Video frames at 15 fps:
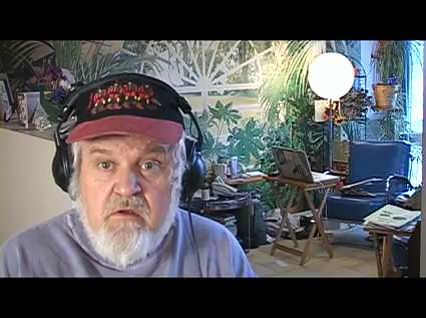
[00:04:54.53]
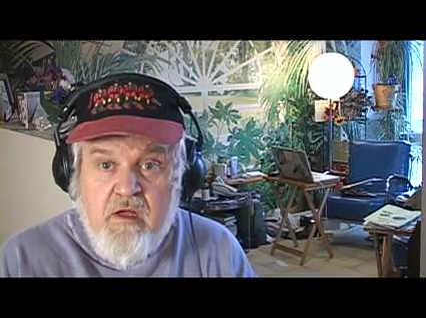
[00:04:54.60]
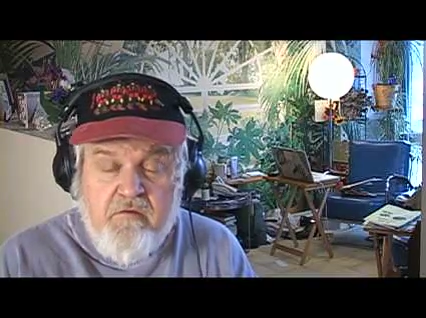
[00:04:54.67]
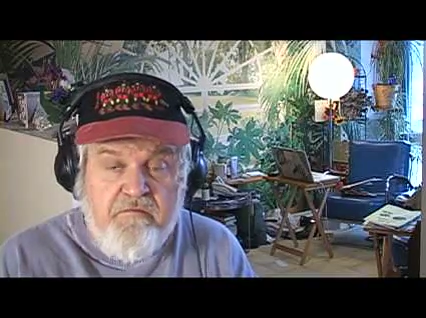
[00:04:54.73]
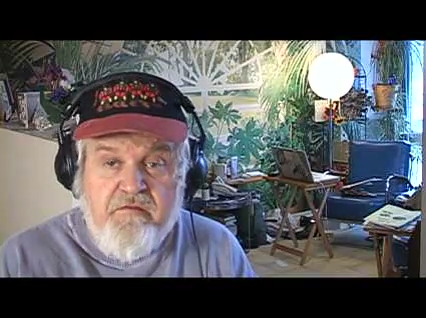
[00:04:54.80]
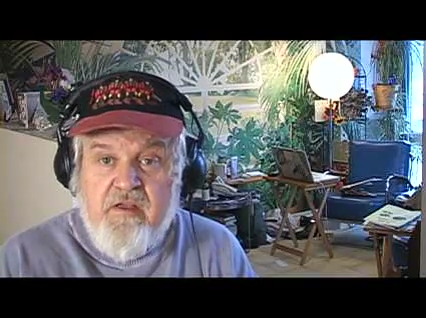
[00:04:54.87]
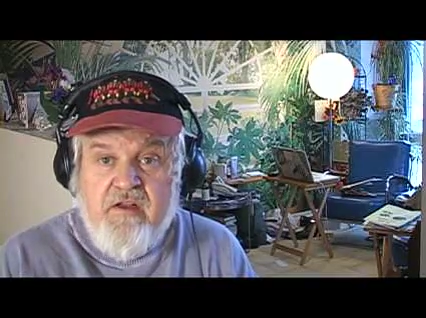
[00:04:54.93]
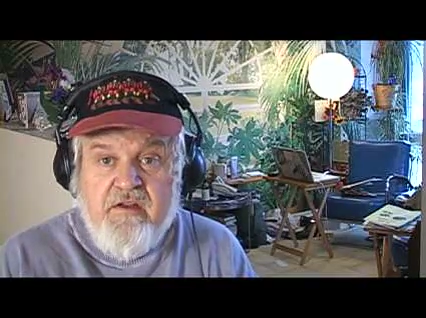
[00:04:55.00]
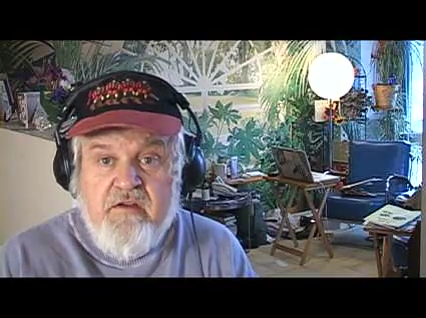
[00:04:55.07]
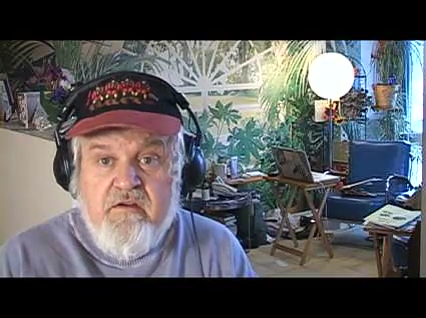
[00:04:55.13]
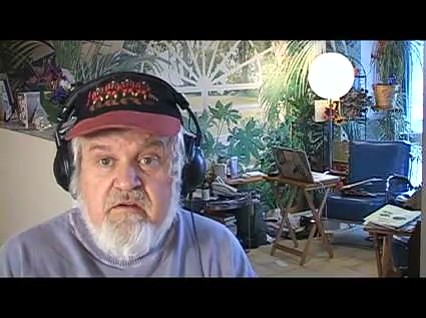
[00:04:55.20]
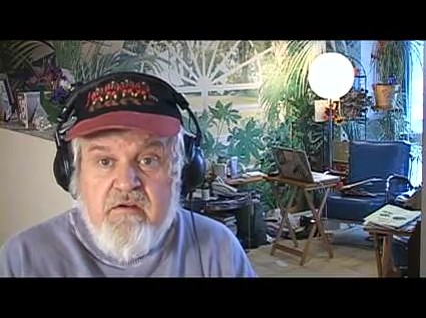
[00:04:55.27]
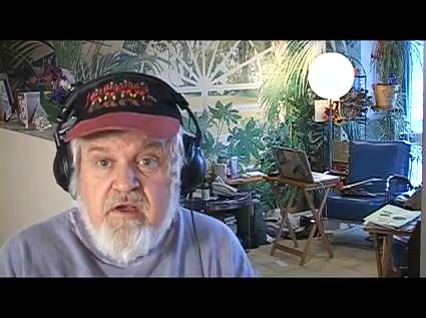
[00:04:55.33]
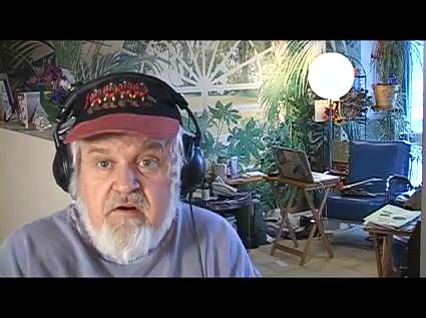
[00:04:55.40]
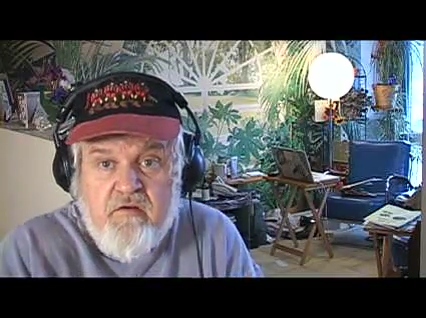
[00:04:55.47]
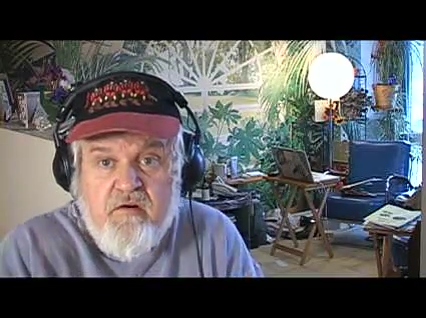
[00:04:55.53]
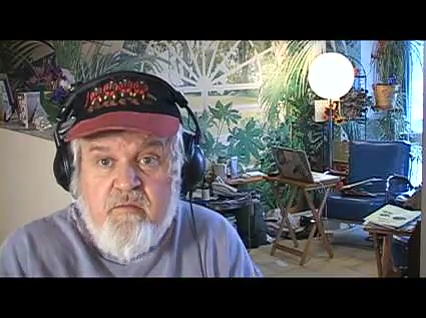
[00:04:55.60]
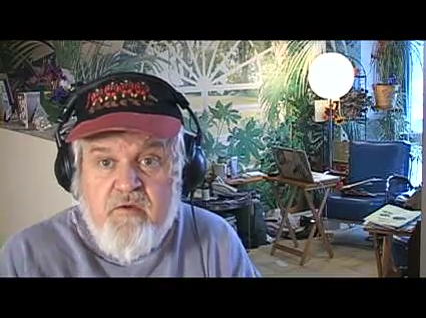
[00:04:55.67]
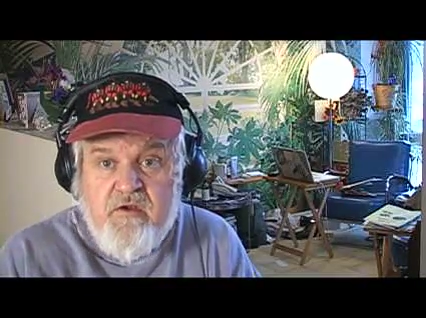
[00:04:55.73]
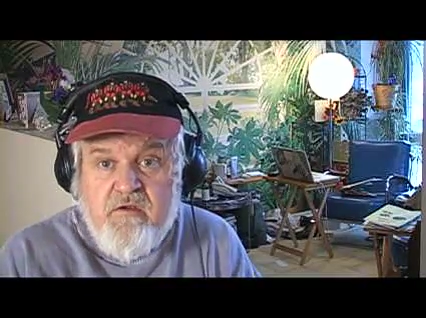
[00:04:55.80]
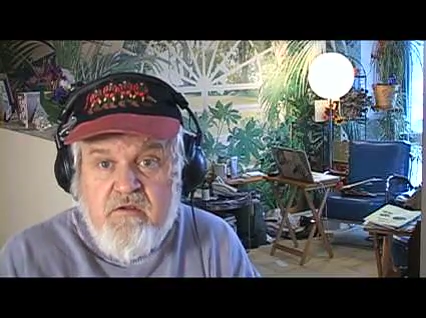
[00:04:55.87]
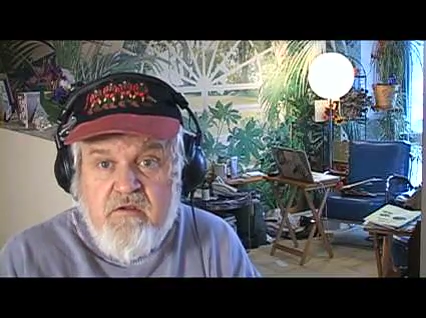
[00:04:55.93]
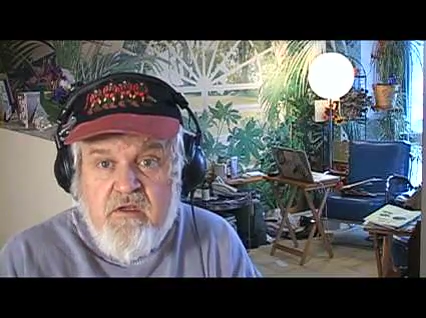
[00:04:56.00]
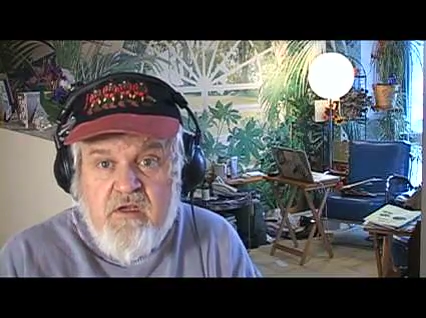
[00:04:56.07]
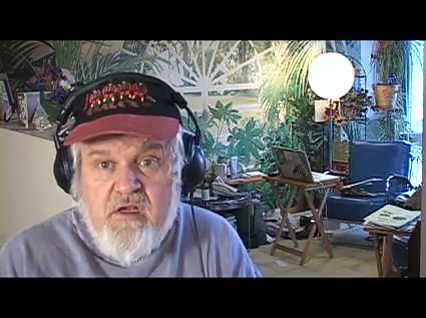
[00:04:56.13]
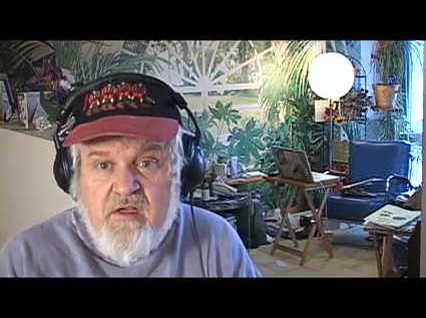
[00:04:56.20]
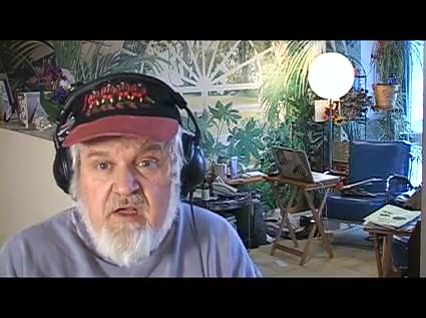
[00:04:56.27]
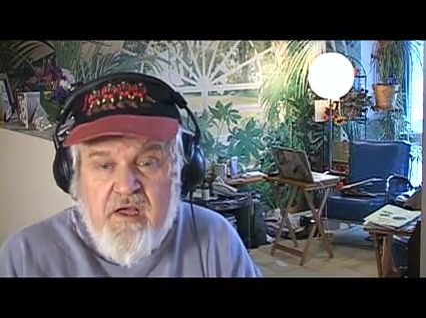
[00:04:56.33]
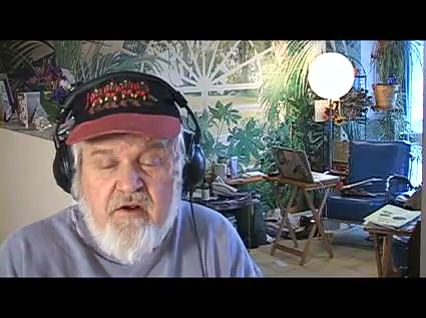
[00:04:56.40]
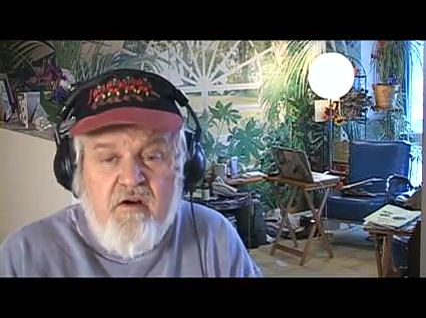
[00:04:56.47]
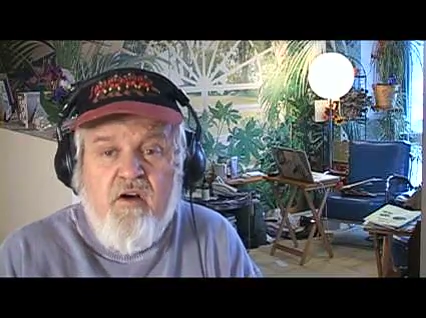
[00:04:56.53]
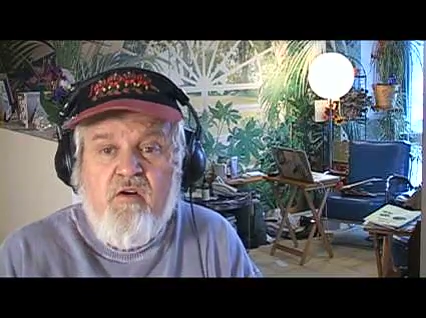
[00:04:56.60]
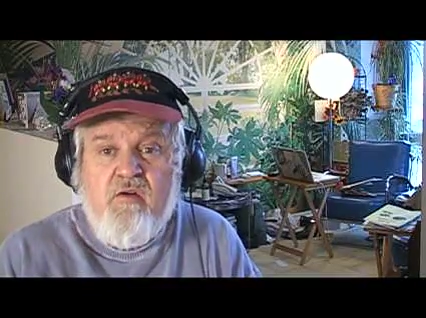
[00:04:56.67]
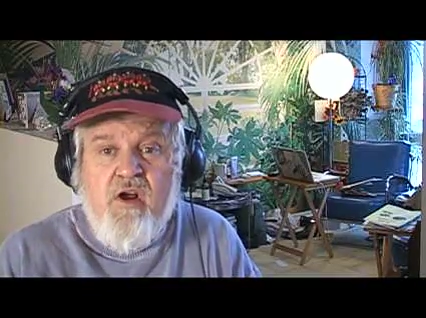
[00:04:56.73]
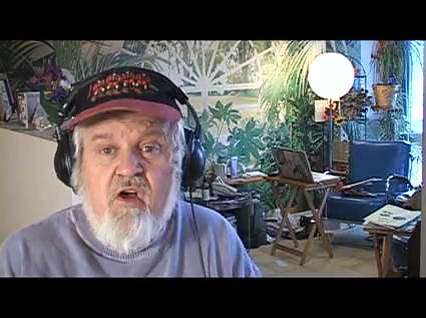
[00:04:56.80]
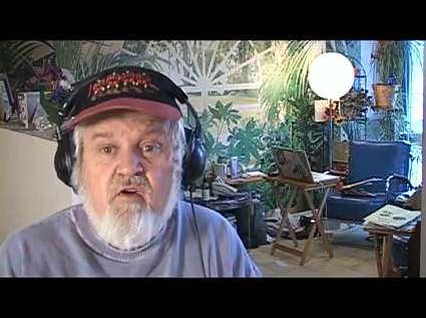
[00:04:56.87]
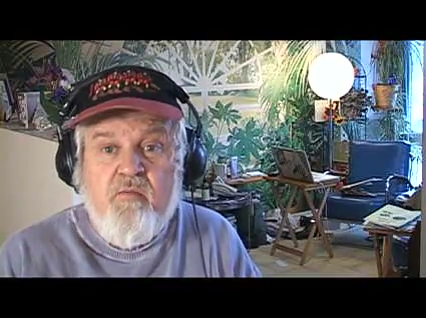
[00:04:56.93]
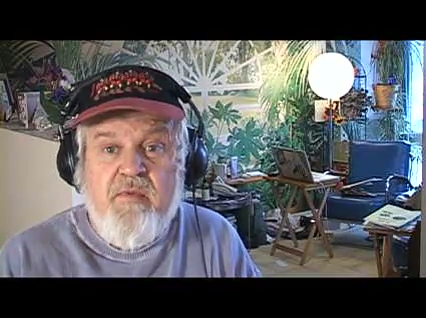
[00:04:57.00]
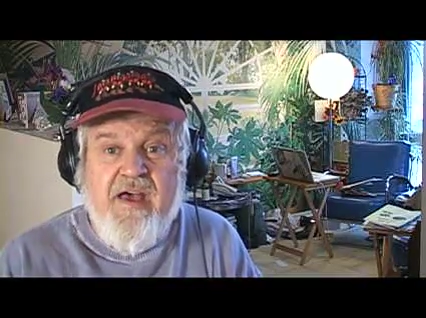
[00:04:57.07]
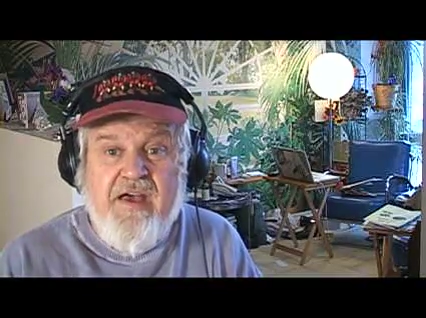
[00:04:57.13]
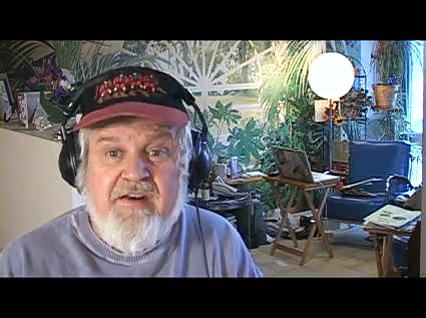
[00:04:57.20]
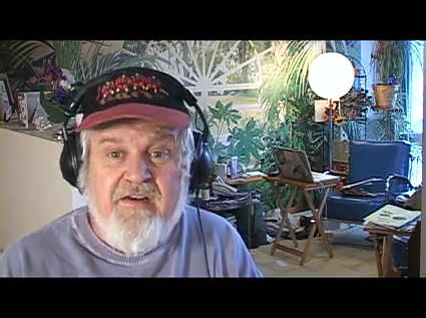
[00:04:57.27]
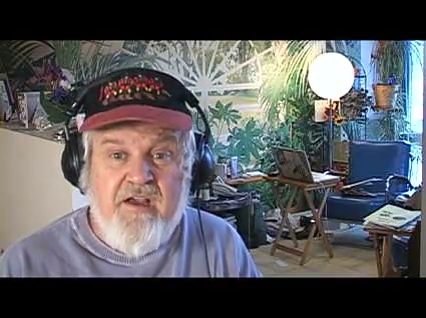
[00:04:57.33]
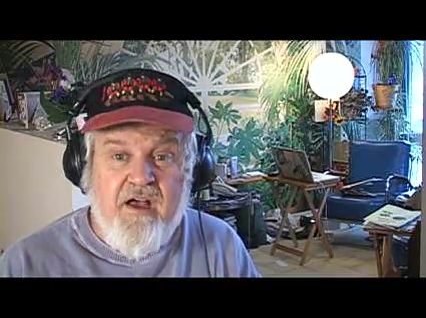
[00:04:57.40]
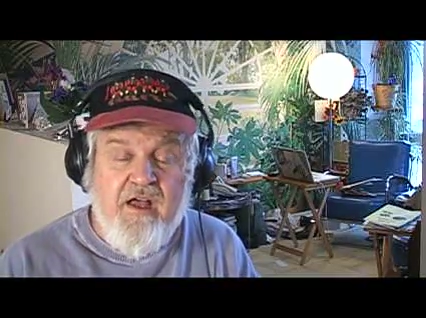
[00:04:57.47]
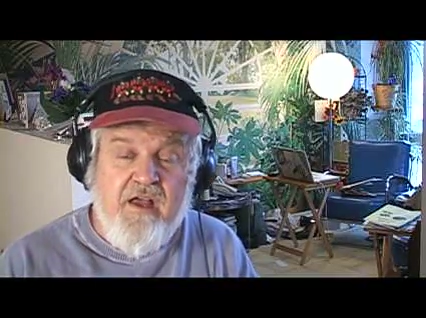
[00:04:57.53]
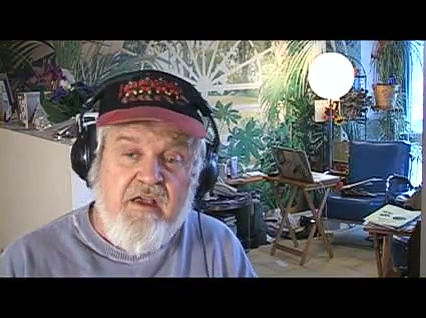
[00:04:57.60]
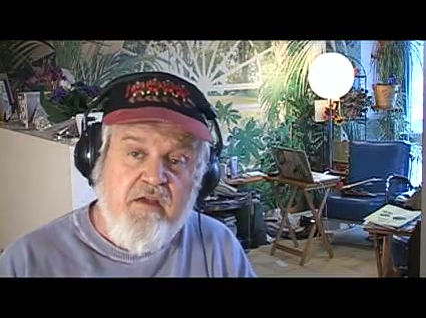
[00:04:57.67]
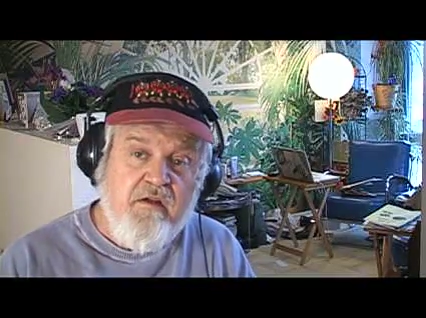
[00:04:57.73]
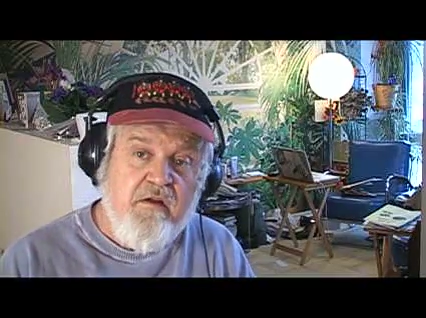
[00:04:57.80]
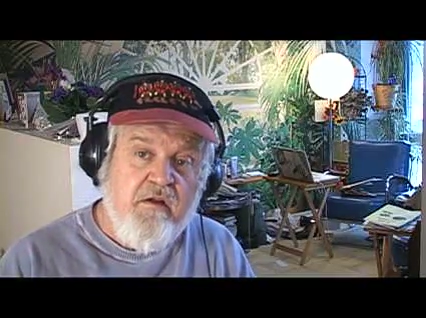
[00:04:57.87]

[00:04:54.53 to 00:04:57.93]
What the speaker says: a villain, a criminal, an all-around bad guy,